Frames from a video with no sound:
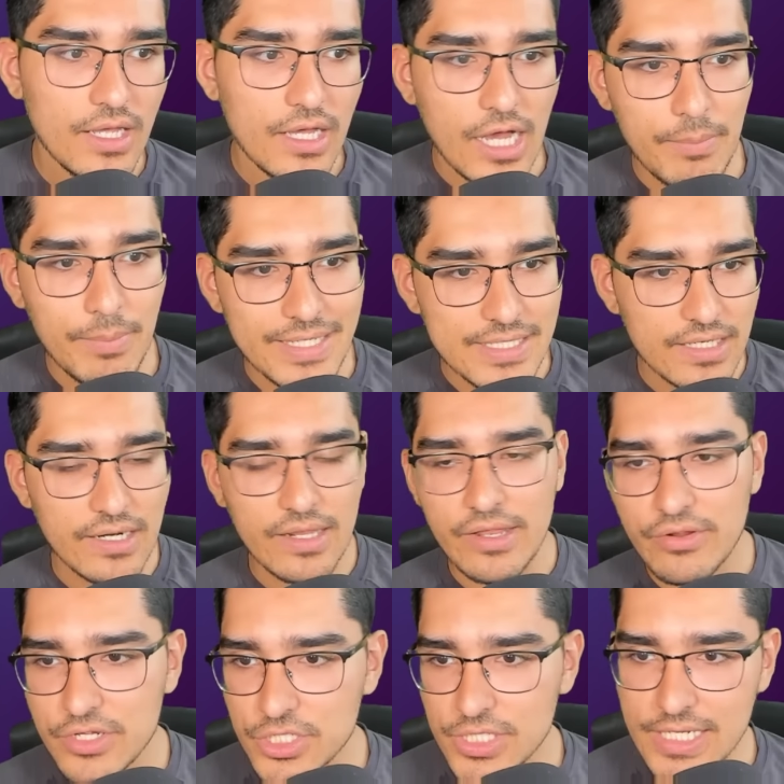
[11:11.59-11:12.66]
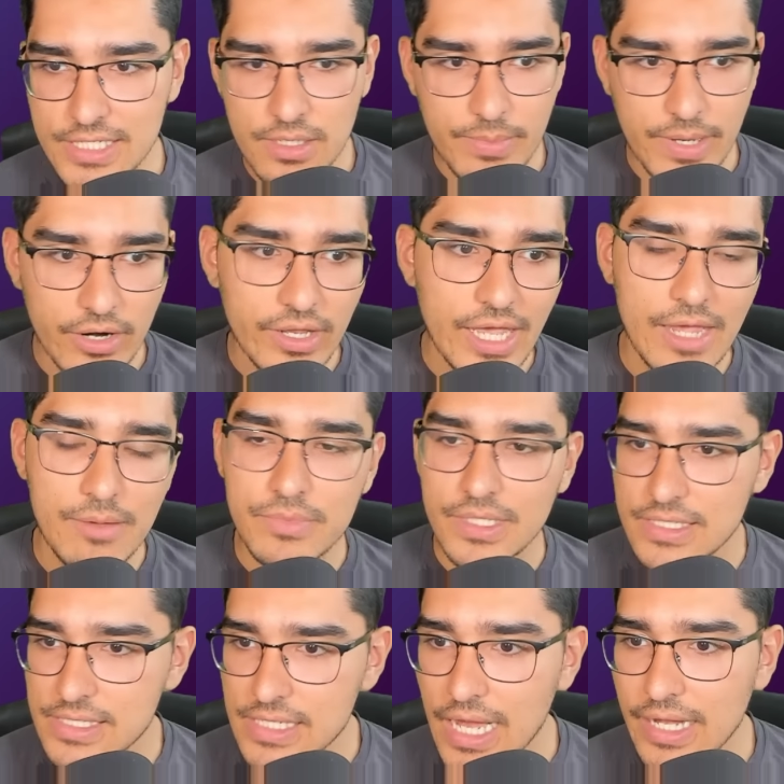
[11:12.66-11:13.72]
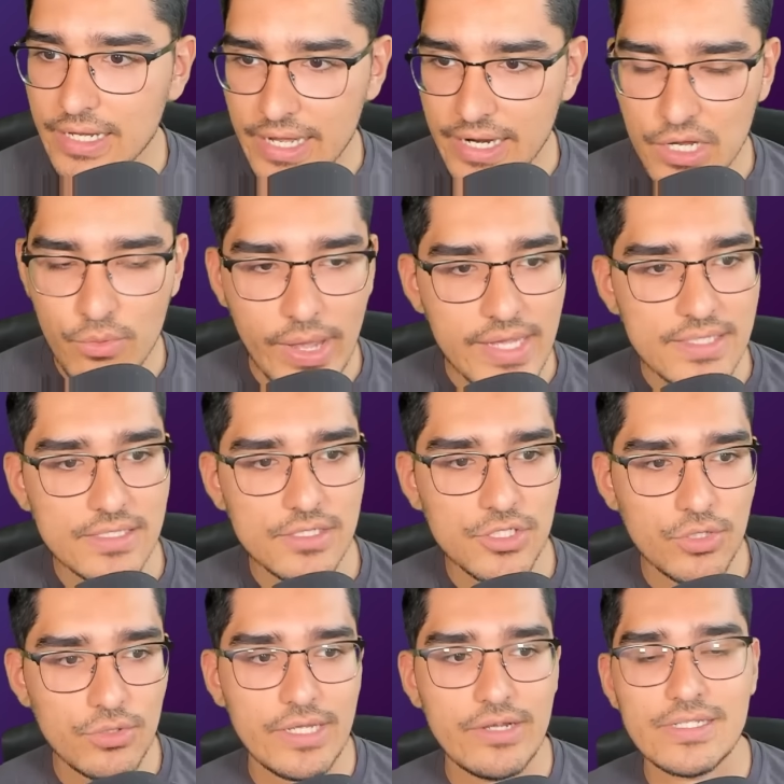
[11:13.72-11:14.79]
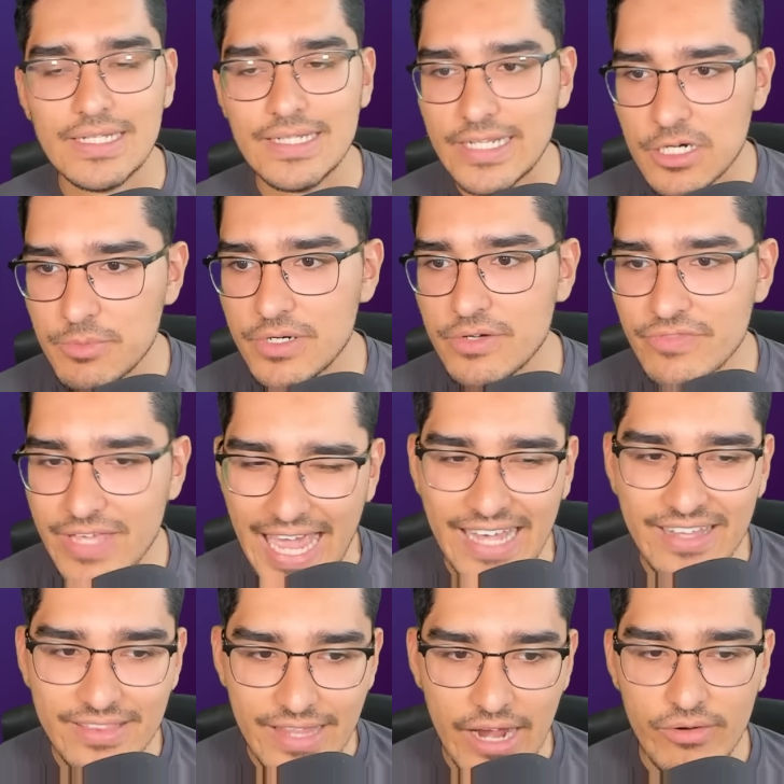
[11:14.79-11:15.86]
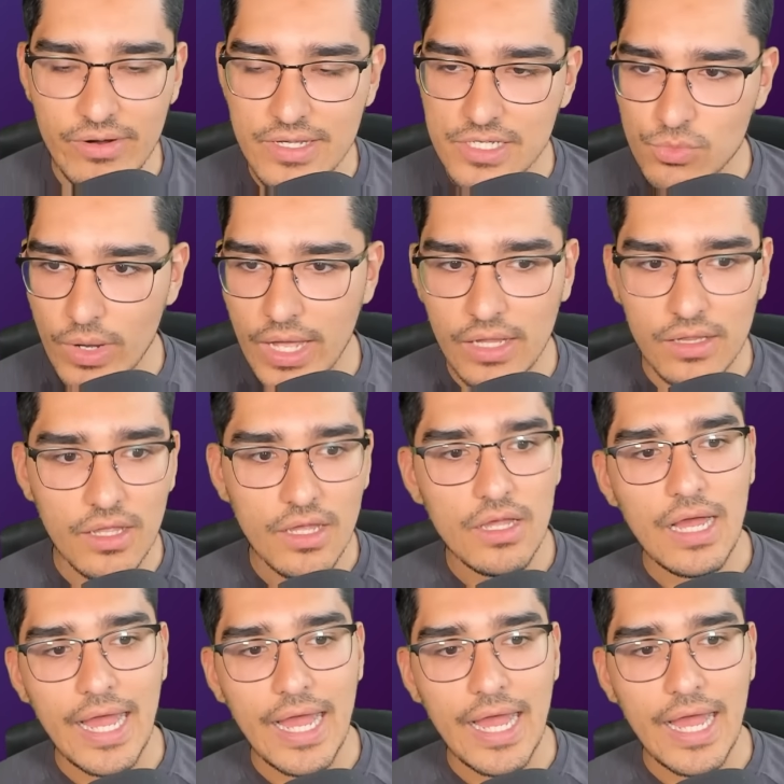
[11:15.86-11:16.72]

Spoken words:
But Son clearly just has a better game than Saka anyways, and so there's a little bit of gain there as well.